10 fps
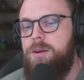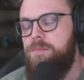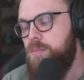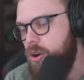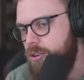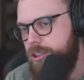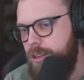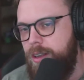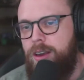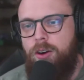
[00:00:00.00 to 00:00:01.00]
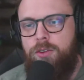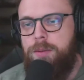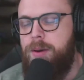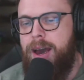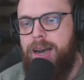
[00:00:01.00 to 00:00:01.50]
Personally, over the
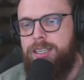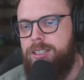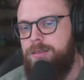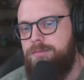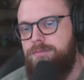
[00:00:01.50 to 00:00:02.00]
past,